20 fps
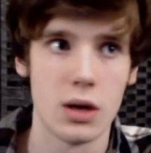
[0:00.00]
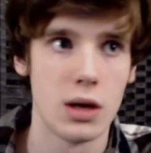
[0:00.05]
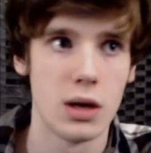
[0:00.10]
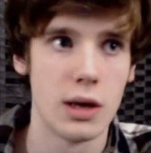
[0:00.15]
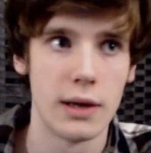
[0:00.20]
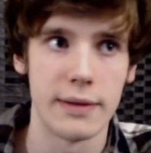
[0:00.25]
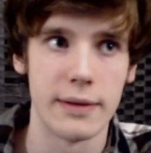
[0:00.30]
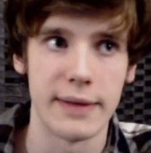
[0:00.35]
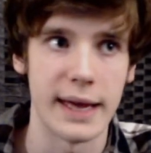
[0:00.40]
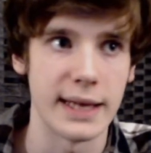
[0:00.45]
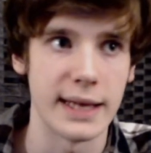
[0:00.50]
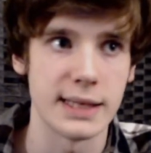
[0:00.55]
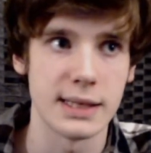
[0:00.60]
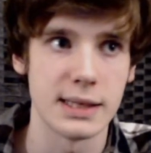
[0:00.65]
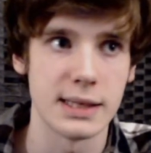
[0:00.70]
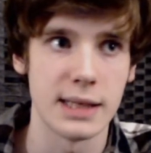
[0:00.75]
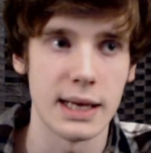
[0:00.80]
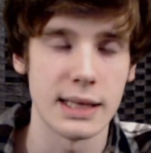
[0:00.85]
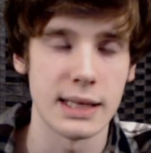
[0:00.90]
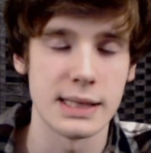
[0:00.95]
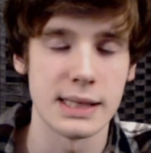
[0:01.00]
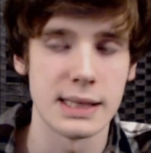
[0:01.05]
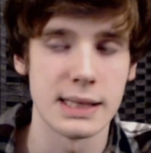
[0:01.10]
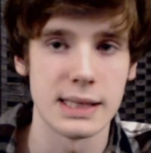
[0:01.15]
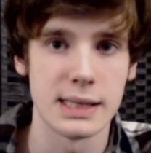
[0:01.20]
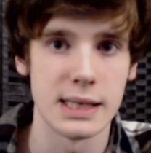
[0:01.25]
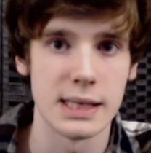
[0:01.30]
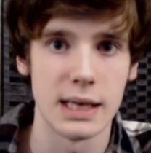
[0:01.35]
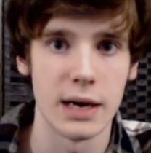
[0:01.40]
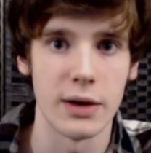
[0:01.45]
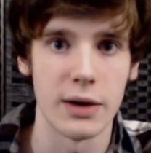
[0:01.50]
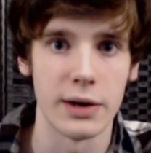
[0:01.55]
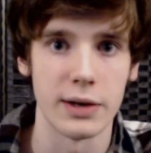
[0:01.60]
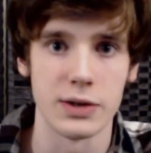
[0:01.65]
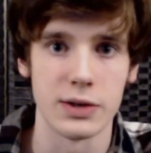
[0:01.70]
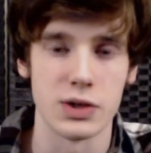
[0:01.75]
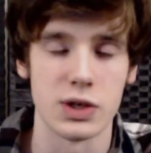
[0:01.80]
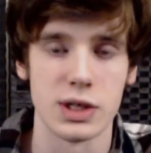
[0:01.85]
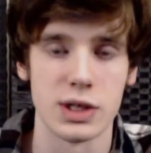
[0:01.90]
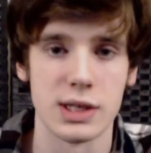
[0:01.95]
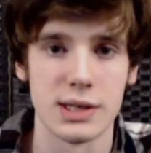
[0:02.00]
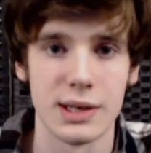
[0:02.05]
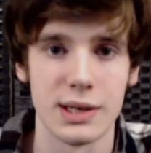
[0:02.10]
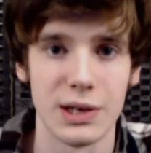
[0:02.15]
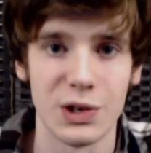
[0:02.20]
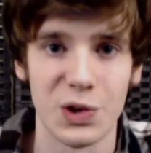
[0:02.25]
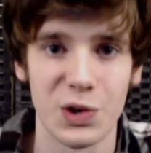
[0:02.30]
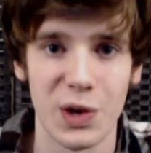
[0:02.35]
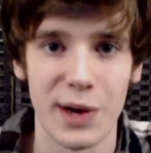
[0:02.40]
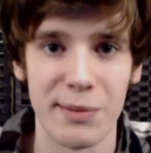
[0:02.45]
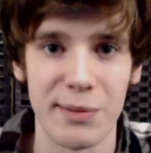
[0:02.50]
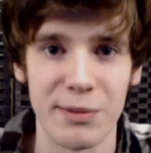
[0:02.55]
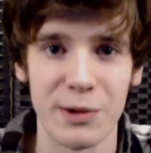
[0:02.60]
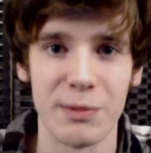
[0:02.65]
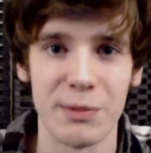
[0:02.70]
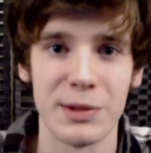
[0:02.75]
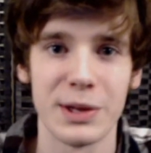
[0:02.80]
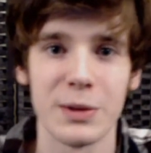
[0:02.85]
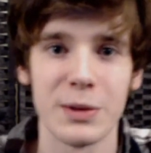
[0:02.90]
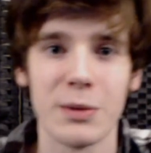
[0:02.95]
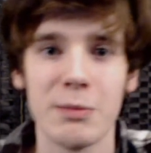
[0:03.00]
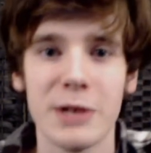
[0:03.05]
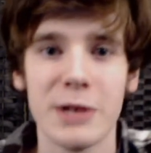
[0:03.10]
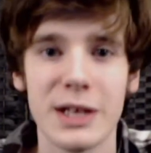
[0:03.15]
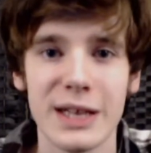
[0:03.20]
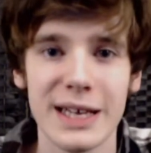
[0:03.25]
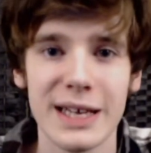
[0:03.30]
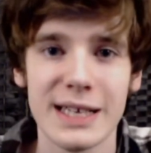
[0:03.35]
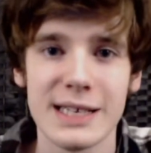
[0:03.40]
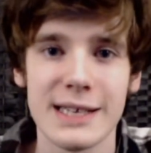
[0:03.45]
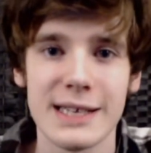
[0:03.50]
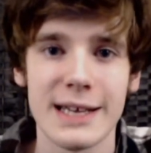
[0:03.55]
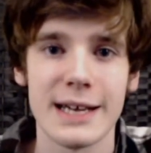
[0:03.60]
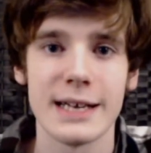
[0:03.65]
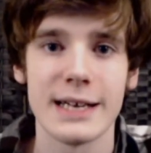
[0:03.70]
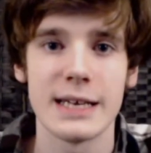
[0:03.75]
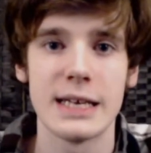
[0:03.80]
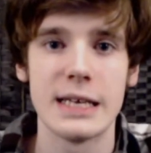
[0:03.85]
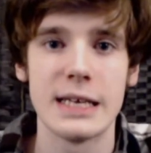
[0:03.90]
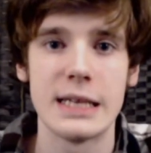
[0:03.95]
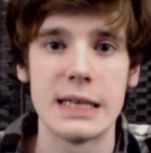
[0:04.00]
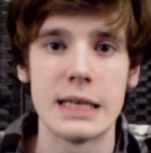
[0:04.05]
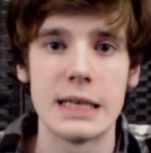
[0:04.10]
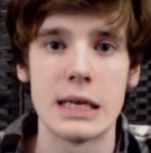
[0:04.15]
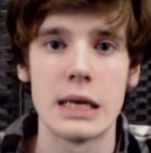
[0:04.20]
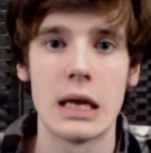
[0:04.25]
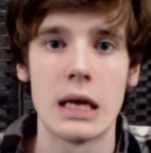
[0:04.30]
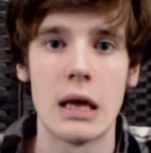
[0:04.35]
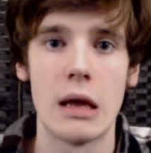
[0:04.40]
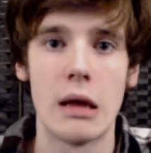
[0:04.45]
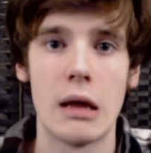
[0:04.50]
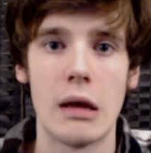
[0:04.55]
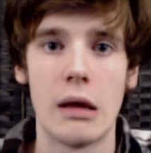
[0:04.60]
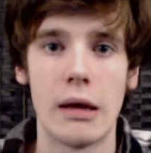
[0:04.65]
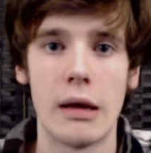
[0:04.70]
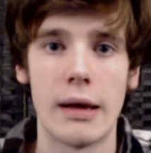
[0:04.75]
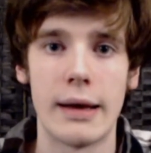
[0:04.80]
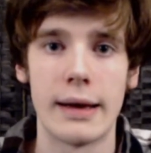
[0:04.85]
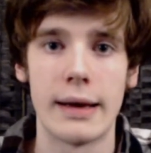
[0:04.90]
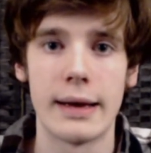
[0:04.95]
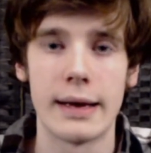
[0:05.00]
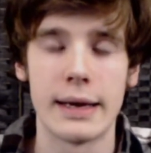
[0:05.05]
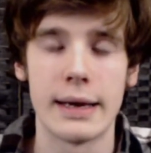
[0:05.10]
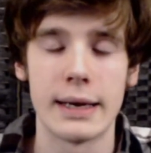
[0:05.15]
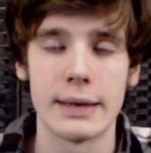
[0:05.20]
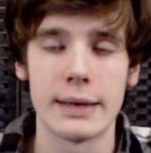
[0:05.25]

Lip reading: that scenario is just incredible. But there will be a link to that in the